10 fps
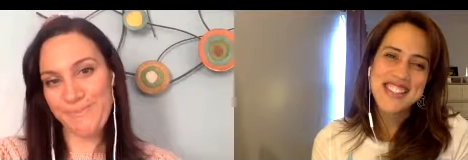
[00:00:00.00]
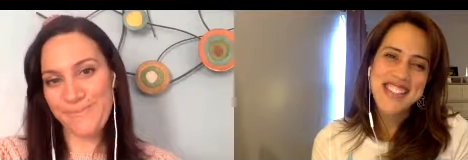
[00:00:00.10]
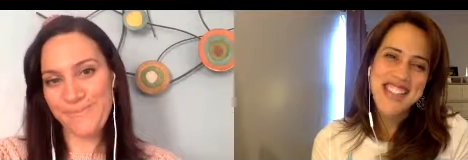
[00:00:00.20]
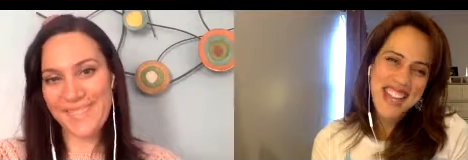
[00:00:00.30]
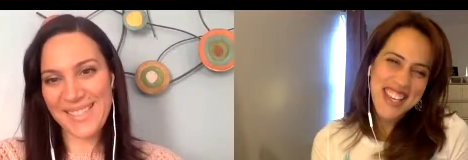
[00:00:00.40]

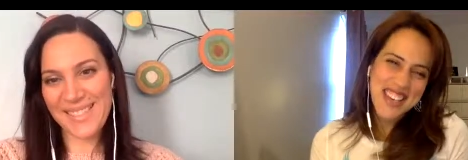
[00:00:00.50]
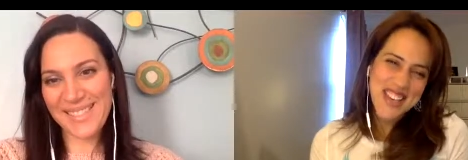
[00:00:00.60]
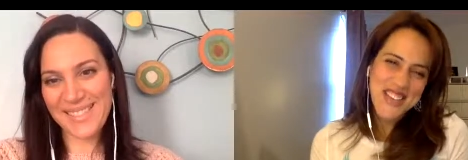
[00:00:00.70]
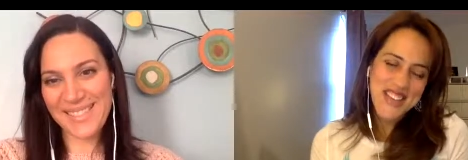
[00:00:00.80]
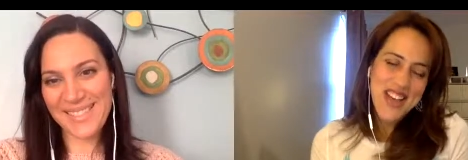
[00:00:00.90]
Speaker 1: Thank
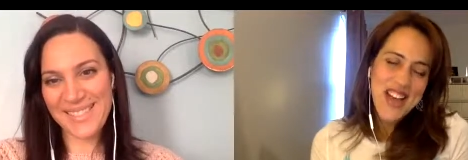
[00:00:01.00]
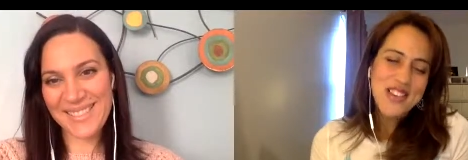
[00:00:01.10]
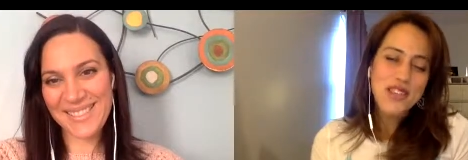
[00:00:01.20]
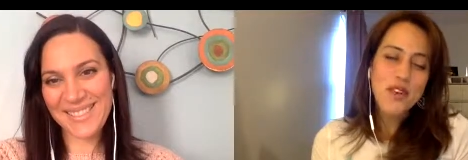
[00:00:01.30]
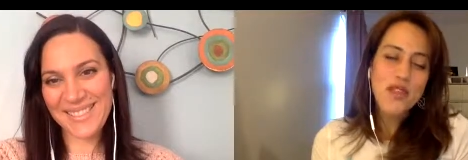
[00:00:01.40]
you.
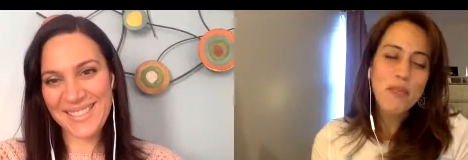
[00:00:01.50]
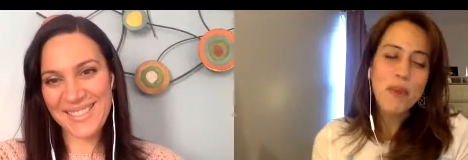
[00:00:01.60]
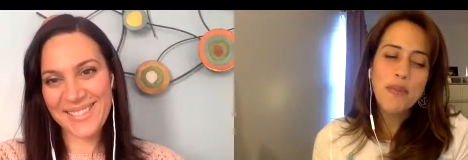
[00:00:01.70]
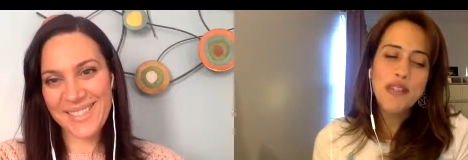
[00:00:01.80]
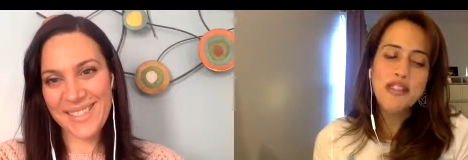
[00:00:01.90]
So, the
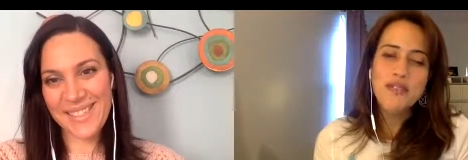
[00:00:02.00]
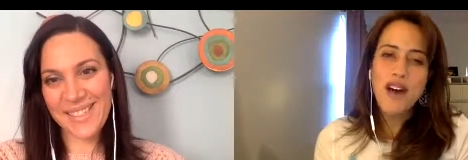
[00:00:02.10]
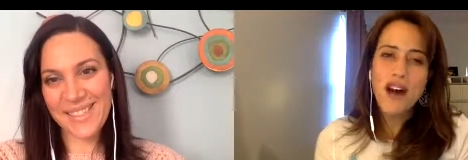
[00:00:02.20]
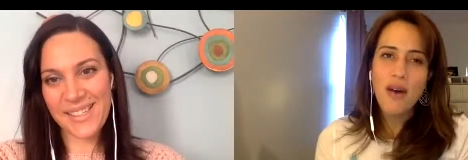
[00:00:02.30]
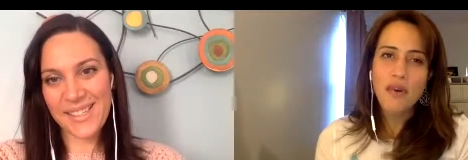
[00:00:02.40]
purpose
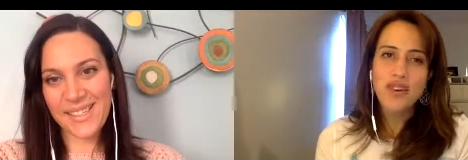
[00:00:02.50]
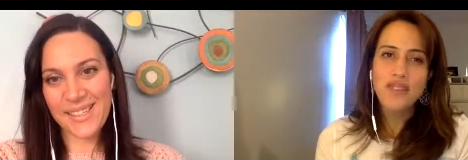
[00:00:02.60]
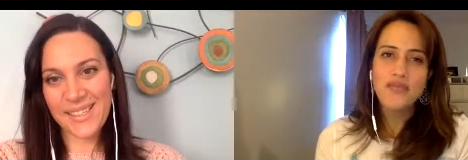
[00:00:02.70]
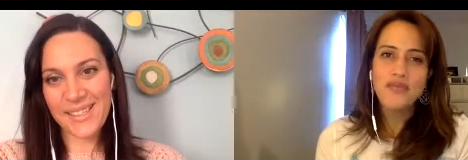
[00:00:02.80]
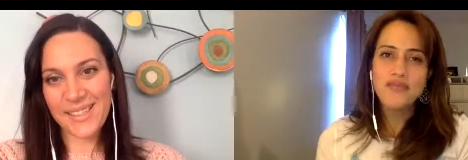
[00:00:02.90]
of
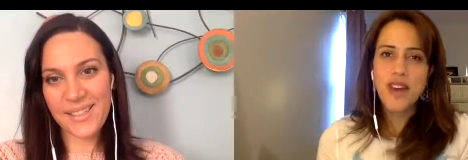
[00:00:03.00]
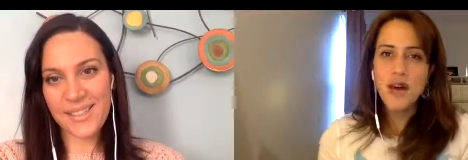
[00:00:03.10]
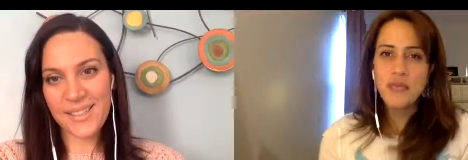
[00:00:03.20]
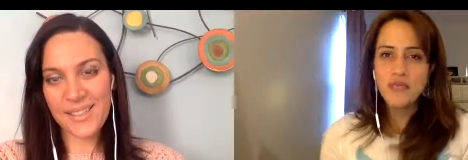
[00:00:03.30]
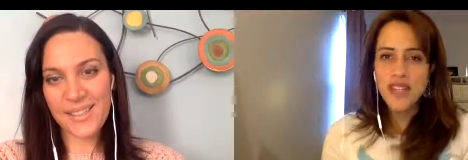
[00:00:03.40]
our
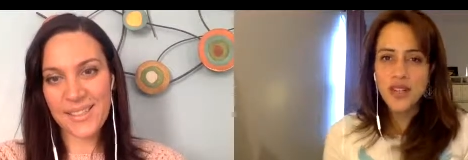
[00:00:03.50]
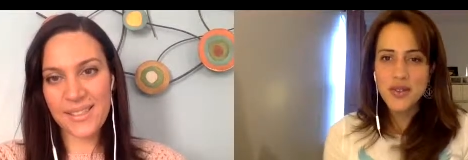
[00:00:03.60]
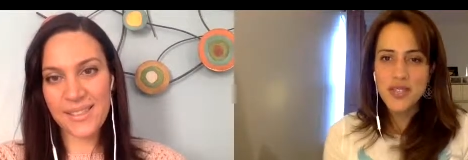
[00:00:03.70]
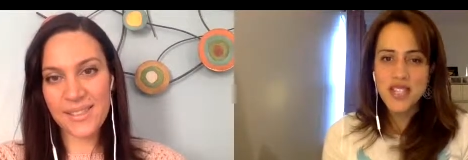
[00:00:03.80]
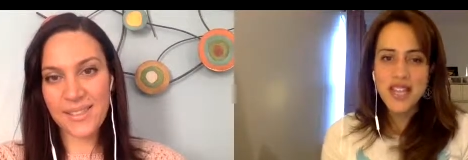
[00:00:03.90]
um,
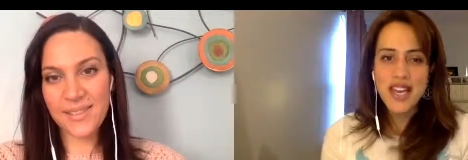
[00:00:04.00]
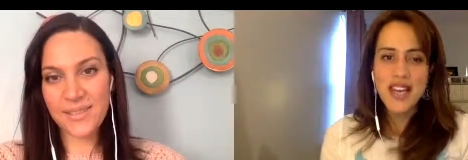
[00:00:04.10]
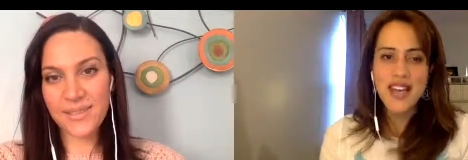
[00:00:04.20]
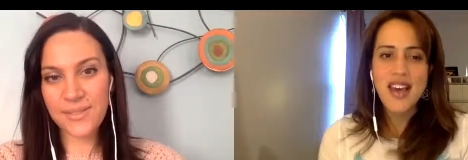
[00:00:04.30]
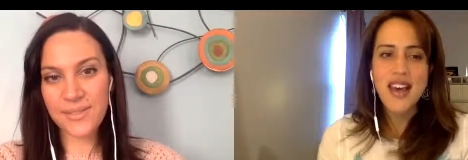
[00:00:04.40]
video
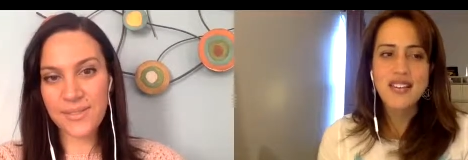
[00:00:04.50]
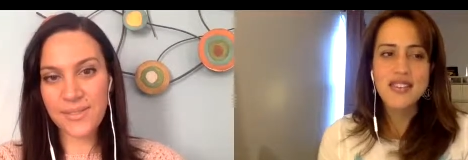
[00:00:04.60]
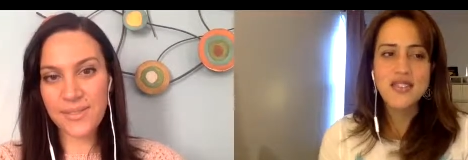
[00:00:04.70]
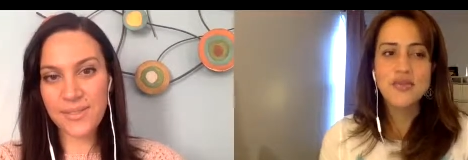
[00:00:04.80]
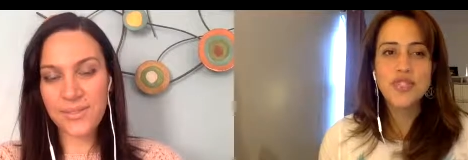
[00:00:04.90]
today
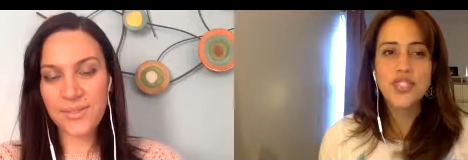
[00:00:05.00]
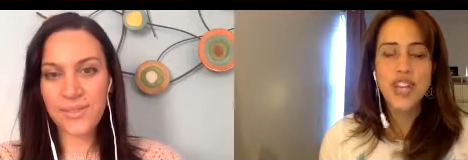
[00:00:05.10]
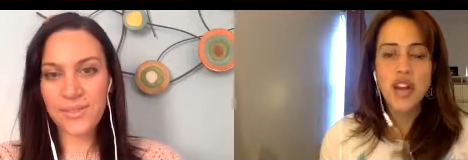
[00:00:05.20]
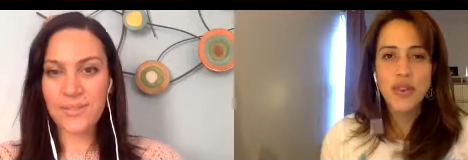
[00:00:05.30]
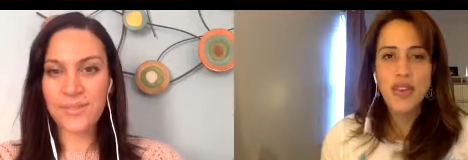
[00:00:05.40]
and to
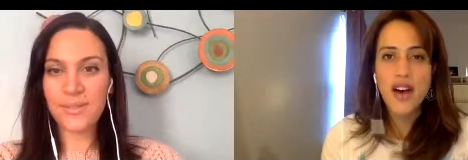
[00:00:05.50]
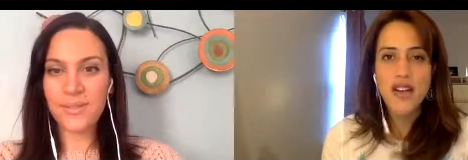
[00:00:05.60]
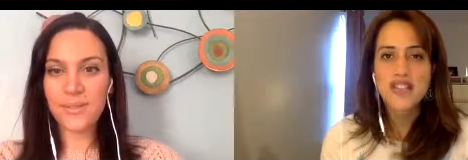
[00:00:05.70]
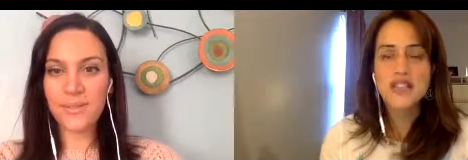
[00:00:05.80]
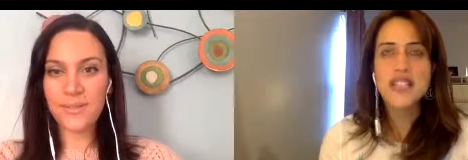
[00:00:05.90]
share with
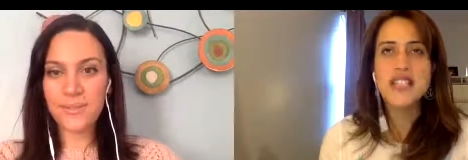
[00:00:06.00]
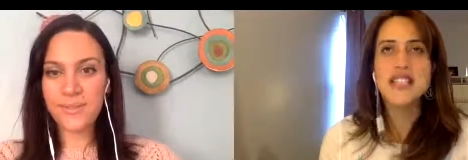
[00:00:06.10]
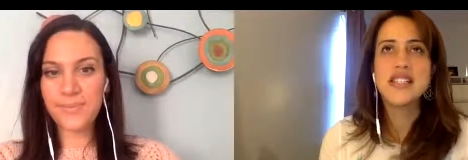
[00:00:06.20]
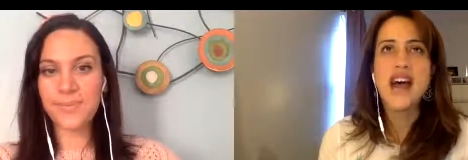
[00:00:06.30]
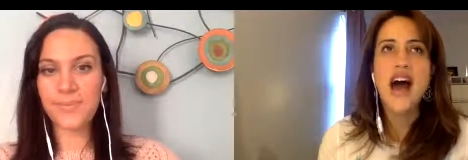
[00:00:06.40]
others
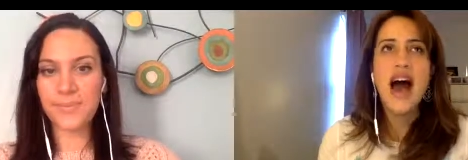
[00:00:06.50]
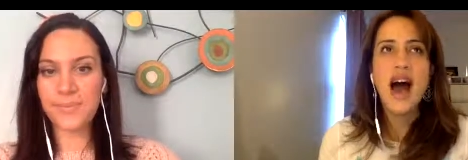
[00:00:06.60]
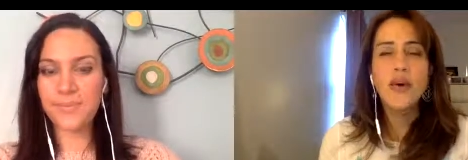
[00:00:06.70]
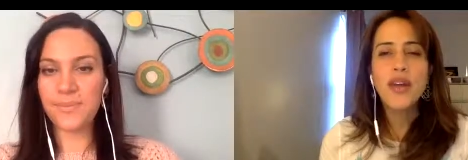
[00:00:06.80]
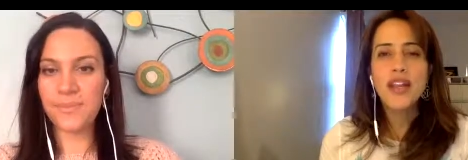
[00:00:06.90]
is
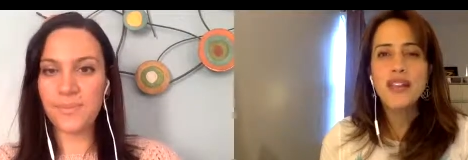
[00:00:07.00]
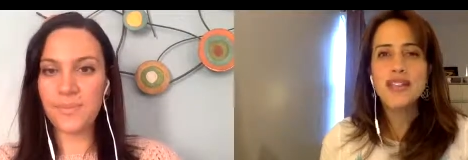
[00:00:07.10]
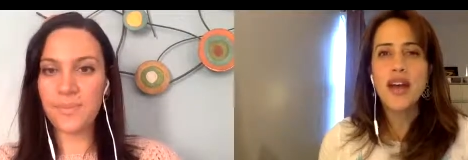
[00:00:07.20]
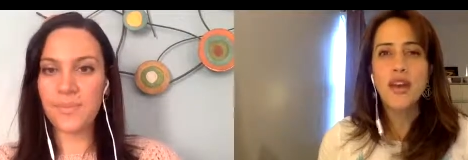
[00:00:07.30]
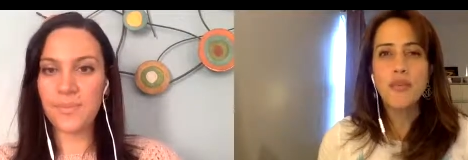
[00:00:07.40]
how it
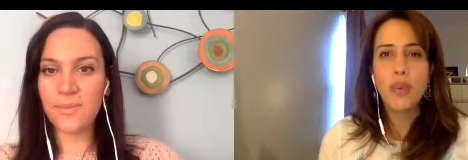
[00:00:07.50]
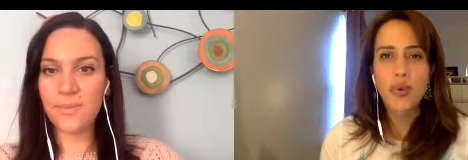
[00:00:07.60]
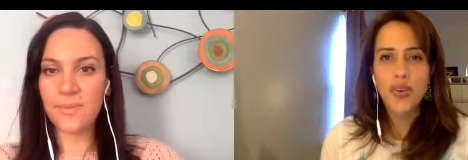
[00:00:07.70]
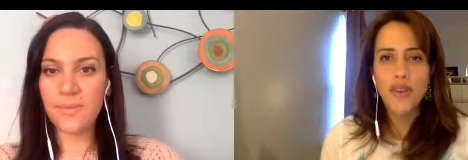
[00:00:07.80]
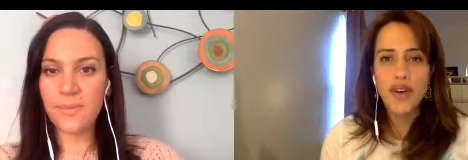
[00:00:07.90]
is that
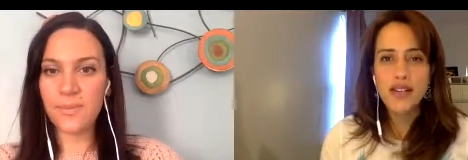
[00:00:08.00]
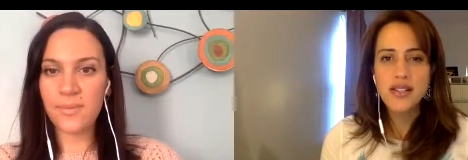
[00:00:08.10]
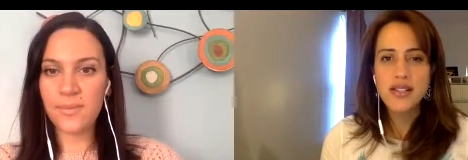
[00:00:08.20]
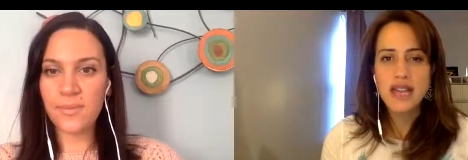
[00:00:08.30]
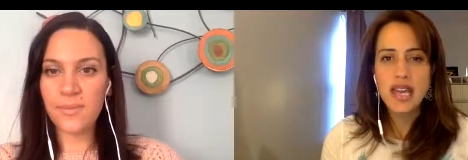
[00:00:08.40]
both of
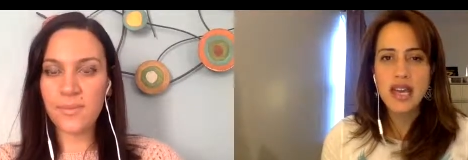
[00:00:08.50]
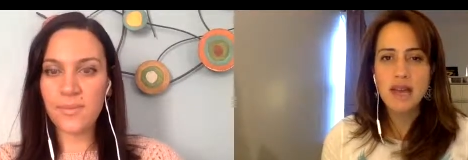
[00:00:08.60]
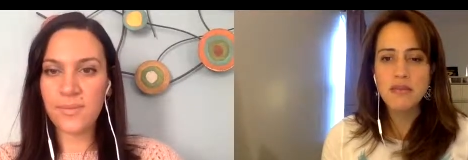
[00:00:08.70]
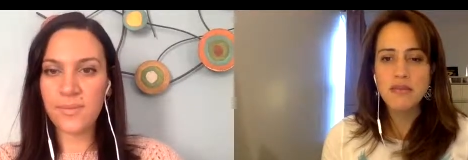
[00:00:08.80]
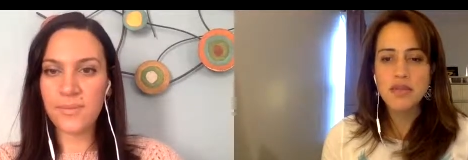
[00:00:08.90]
us
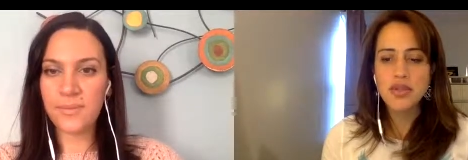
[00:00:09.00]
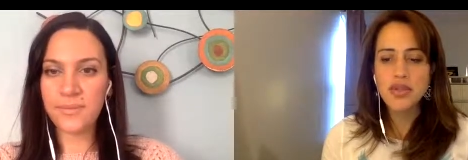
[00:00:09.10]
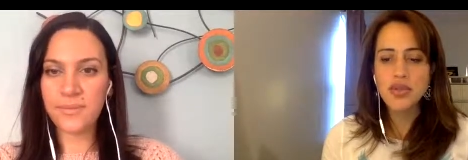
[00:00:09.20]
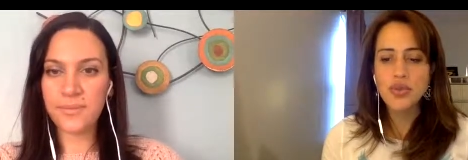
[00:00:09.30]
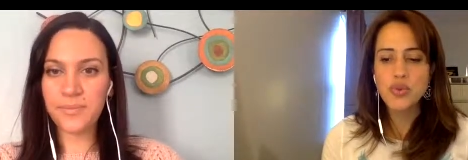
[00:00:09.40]
came to